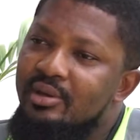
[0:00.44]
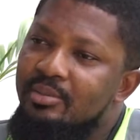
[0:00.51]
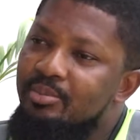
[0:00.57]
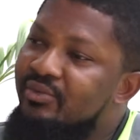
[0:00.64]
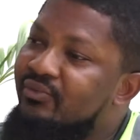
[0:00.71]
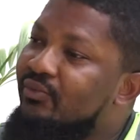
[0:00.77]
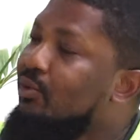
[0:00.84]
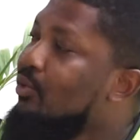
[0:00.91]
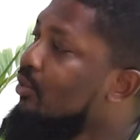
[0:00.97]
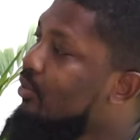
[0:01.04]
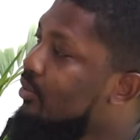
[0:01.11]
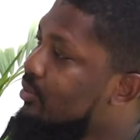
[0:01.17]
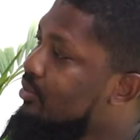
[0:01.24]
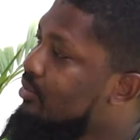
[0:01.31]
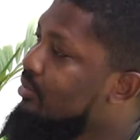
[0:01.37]

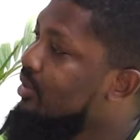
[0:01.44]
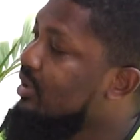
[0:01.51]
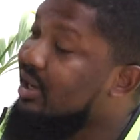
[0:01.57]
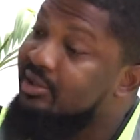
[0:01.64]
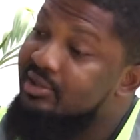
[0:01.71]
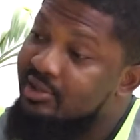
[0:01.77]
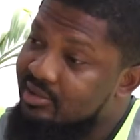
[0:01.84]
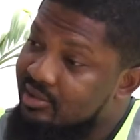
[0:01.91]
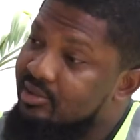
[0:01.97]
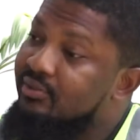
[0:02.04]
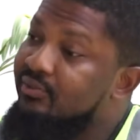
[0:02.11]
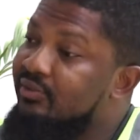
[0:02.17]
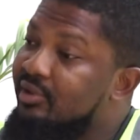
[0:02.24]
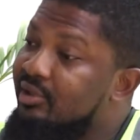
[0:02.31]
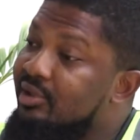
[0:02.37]
Before Idea
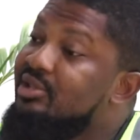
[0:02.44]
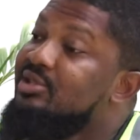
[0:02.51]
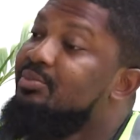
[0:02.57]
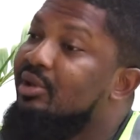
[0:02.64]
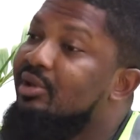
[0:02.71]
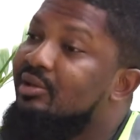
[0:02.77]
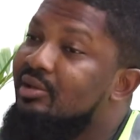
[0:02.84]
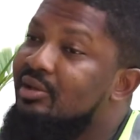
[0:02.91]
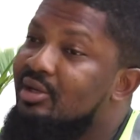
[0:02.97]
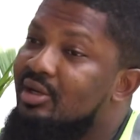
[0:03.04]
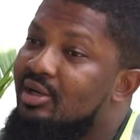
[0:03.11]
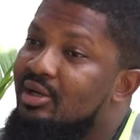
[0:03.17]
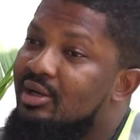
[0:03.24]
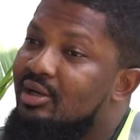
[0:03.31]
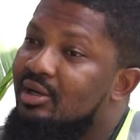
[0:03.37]
TV, there's been
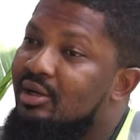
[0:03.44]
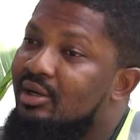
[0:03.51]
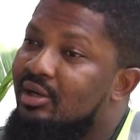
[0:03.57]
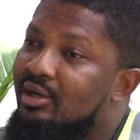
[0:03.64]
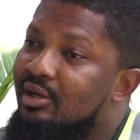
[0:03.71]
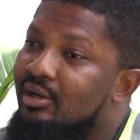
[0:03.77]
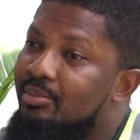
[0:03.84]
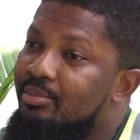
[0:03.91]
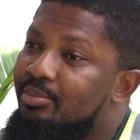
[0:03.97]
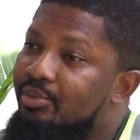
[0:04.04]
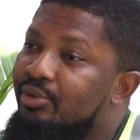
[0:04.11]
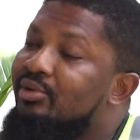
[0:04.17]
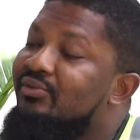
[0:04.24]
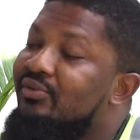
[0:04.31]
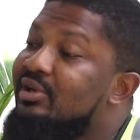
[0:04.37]

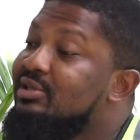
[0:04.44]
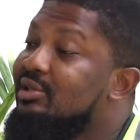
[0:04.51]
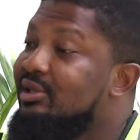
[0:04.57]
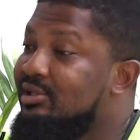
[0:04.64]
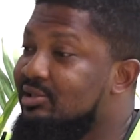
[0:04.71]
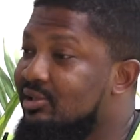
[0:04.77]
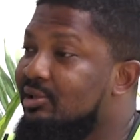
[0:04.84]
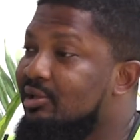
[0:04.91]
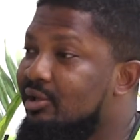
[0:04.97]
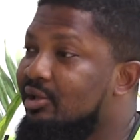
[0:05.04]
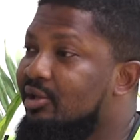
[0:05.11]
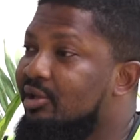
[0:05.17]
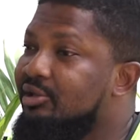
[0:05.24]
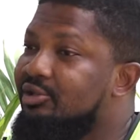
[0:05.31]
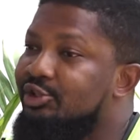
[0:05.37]
Buildiverse and Idea
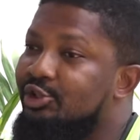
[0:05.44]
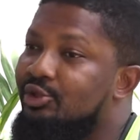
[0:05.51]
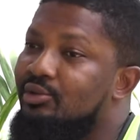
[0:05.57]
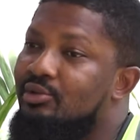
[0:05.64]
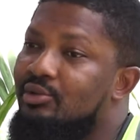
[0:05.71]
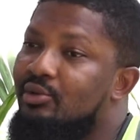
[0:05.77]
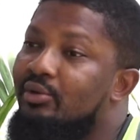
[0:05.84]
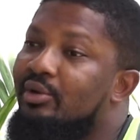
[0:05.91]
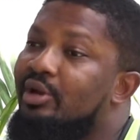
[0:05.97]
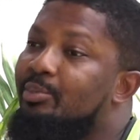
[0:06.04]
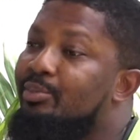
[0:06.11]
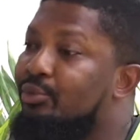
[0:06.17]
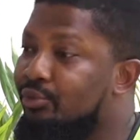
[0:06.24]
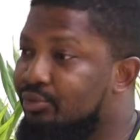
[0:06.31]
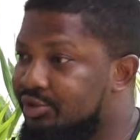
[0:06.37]
Linkage and other
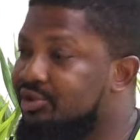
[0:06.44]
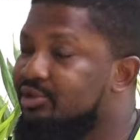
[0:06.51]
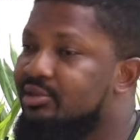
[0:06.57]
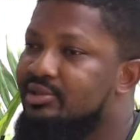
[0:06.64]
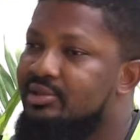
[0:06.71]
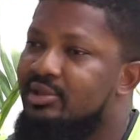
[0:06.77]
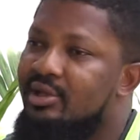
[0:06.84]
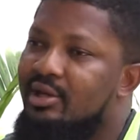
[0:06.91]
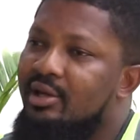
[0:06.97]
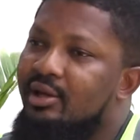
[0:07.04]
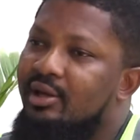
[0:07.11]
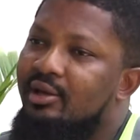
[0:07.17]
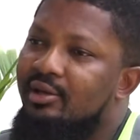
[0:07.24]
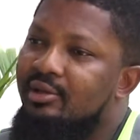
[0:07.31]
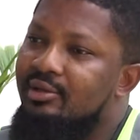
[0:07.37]
projects.
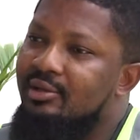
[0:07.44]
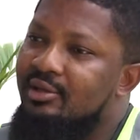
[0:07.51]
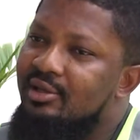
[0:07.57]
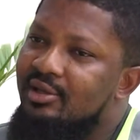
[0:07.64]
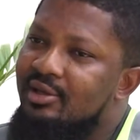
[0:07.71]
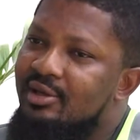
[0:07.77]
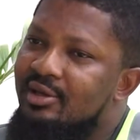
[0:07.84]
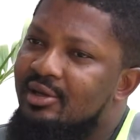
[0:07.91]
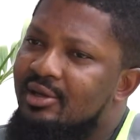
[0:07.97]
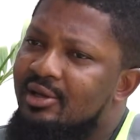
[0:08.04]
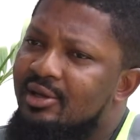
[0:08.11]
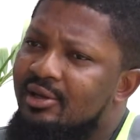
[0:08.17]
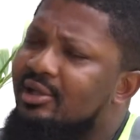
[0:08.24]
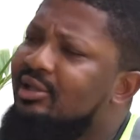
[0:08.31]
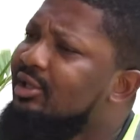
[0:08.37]
And
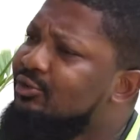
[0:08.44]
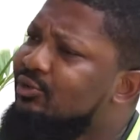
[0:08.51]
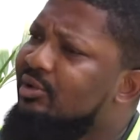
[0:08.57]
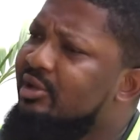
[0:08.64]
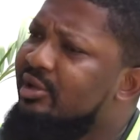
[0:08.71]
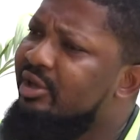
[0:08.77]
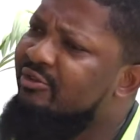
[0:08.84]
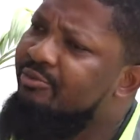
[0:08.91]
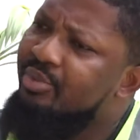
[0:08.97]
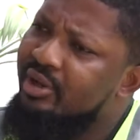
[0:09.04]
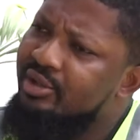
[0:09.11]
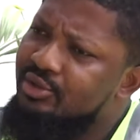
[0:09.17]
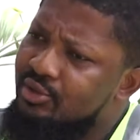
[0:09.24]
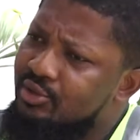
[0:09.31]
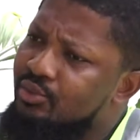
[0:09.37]
yeah, that actually gave
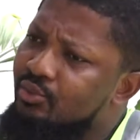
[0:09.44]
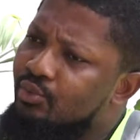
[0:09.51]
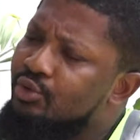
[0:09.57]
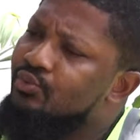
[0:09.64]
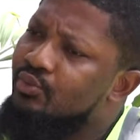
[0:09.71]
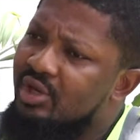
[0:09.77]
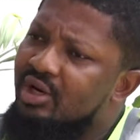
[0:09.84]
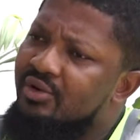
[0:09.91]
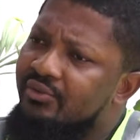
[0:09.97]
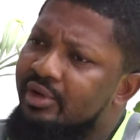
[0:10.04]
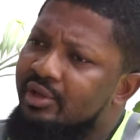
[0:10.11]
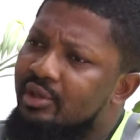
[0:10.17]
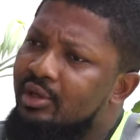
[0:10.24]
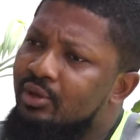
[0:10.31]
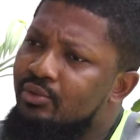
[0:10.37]
birth to what we have
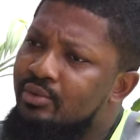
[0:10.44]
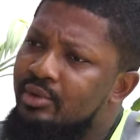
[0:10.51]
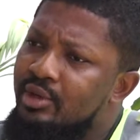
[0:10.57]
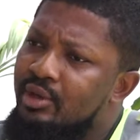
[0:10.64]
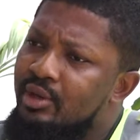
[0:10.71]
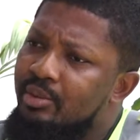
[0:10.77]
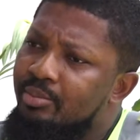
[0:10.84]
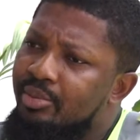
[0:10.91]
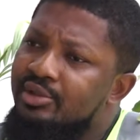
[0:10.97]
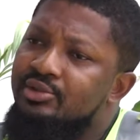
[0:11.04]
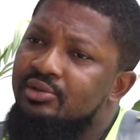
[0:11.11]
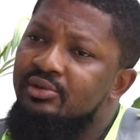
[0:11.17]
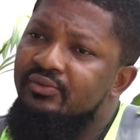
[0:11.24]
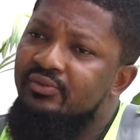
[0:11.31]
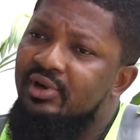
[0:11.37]
right now, based
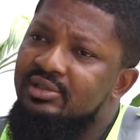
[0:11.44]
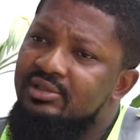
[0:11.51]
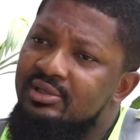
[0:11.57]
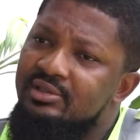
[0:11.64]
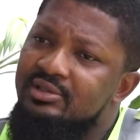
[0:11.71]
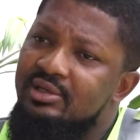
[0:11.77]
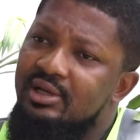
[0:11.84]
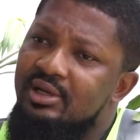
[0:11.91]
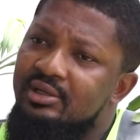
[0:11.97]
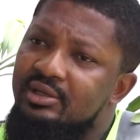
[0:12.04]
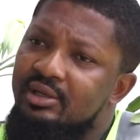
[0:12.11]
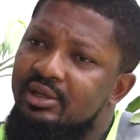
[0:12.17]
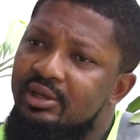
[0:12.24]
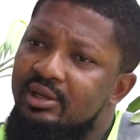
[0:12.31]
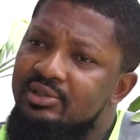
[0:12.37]
on the fact that
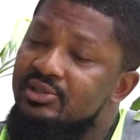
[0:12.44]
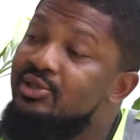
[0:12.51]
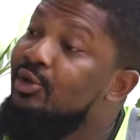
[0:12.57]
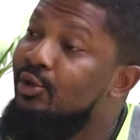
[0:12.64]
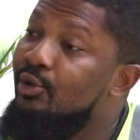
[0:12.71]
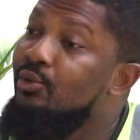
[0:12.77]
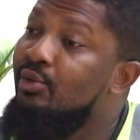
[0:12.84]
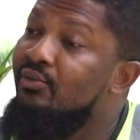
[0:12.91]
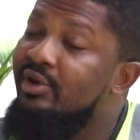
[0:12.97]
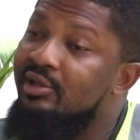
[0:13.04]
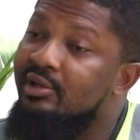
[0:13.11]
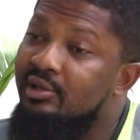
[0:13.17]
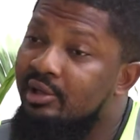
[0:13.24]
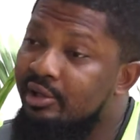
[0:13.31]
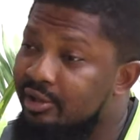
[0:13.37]
the CEO of
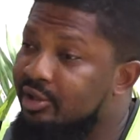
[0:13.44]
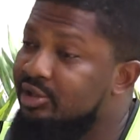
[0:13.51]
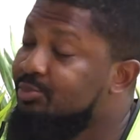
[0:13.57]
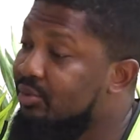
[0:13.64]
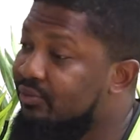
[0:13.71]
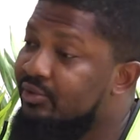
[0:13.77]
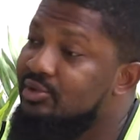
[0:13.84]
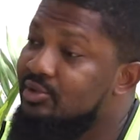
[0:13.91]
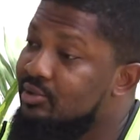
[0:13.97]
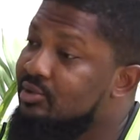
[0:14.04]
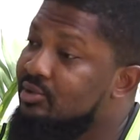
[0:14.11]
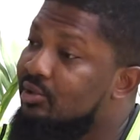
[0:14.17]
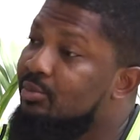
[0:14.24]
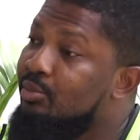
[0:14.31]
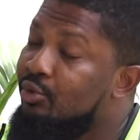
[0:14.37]
Idea Linkage, Professor
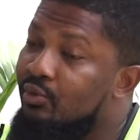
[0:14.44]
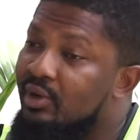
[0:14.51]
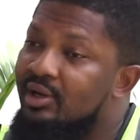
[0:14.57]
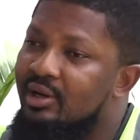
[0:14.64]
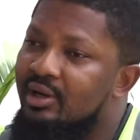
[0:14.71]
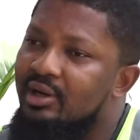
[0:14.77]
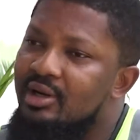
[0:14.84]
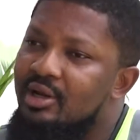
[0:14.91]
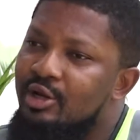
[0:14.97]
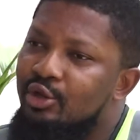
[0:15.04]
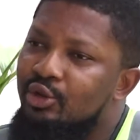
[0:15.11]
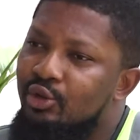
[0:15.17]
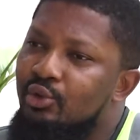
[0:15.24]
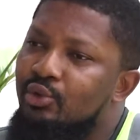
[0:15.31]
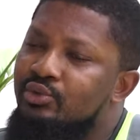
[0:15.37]
Solomon Wanka,
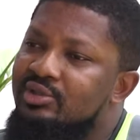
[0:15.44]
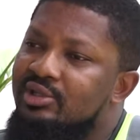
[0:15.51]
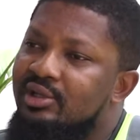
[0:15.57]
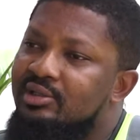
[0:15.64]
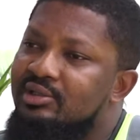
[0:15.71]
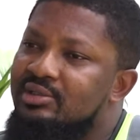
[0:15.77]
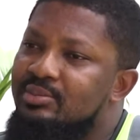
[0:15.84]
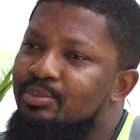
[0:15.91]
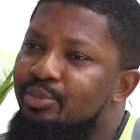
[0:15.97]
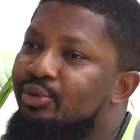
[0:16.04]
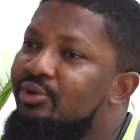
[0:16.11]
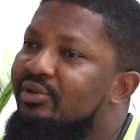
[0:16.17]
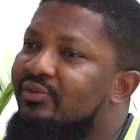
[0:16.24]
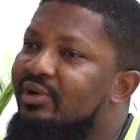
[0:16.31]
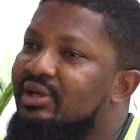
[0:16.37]
knows that
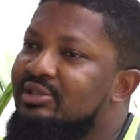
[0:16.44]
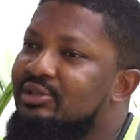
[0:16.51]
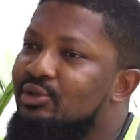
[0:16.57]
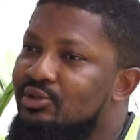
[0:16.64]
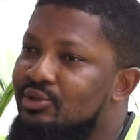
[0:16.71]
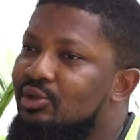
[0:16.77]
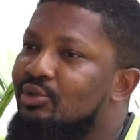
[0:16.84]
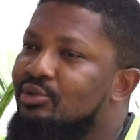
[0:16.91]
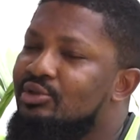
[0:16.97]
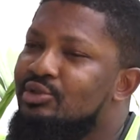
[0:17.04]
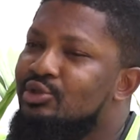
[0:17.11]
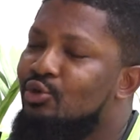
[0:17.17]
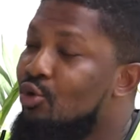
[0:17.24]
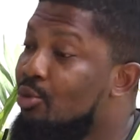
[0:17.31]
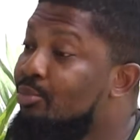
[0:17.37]
Buildiverse does
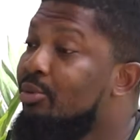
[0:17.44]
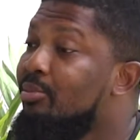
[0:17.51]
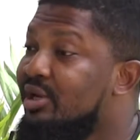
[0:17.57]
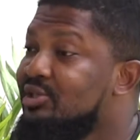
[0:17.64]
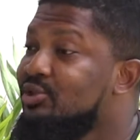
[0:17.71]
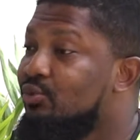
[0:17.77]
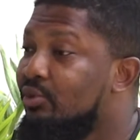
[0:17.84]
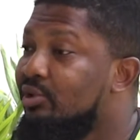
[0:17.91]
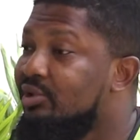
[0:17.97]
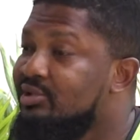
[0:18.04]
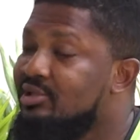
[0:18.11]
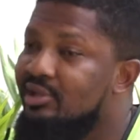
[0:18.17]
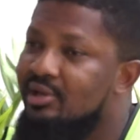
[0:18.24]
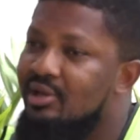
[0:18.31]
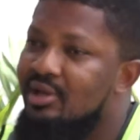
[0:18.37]
not compromise
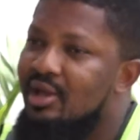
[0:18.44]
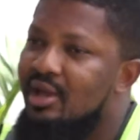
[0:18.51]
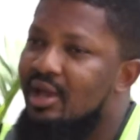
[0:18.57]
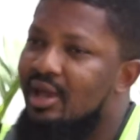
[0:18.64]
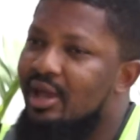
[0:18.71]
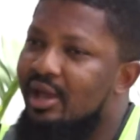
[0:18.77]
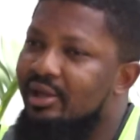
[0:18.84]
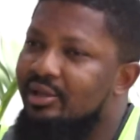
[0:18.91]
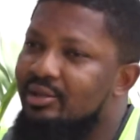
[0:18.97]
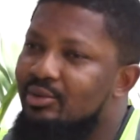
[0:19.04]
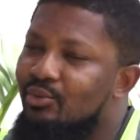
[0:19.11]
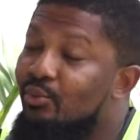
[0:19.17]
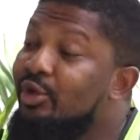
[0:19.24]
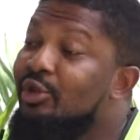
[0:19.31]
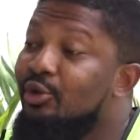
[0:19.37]
quality and
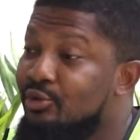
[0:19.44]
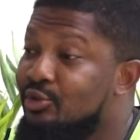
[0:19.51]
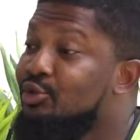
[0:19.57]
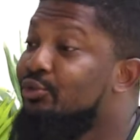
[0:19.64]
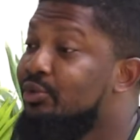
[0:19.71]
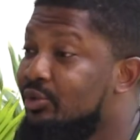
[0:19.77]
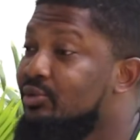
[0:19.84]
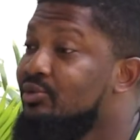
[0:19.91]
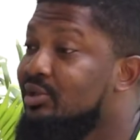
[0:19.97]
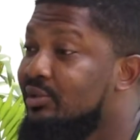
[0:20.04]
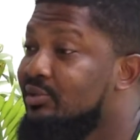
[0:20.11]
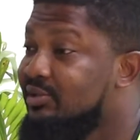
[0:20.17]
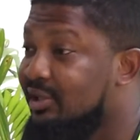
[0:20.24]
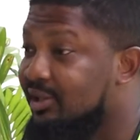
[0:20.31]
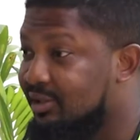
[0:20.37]
we don't reduce
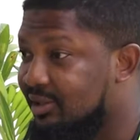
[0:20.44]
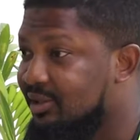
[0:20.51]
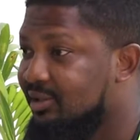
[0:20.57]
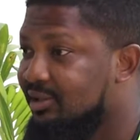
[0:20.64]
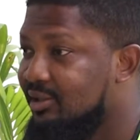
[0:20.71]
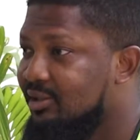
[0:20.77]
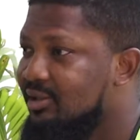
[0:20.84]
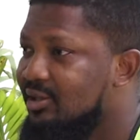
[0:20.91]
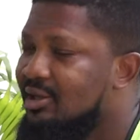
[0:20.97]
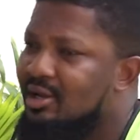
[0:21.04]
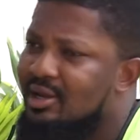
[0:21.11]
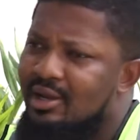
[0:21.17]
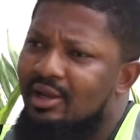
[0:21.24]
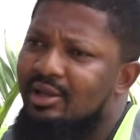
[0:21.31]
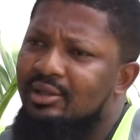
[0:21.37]
our standard.
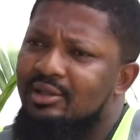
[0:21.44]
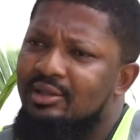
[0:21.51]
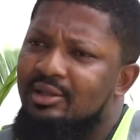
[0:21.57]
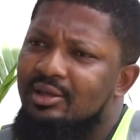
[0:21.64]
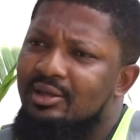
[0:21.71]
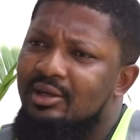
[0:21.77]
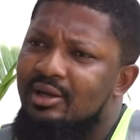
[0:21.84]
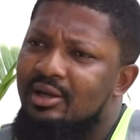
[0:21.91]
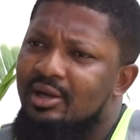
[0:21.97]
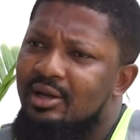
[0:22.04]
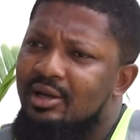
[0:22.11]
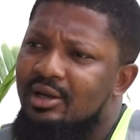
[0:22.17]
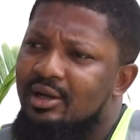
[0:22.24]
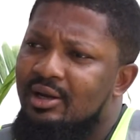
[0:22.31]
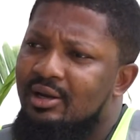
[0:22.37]
And
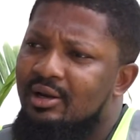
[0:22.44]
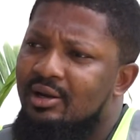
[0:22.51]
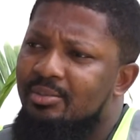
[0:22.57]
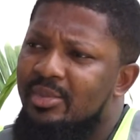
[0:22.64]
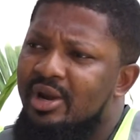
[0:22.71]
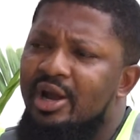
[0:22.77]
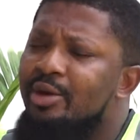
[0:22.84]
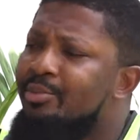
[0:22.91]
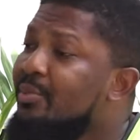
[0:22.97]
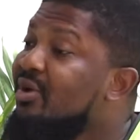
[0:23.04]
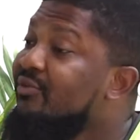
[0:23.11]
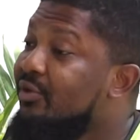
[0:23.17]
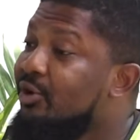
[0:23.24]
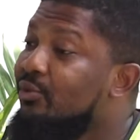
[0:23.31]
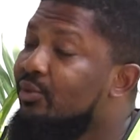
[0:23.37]
I remember
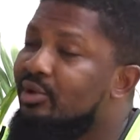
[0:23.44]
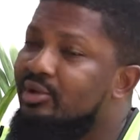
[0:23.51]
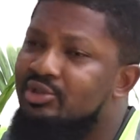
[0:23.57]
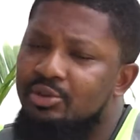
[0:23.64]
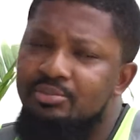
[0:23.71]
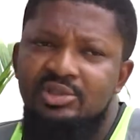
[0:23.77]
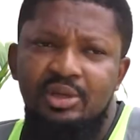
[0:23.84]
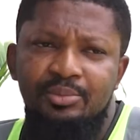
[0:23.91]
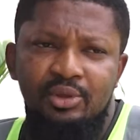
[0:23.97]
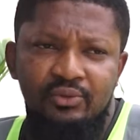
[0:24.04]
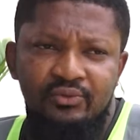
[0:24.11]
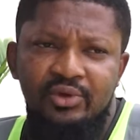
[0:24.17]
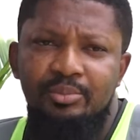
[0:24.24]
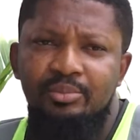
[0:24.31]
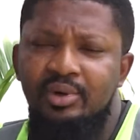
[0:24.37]
very well sometime in
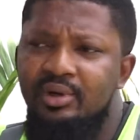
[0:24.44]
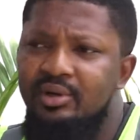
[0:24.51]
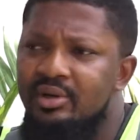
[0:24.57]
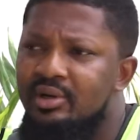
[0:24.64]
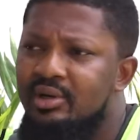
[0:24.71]
November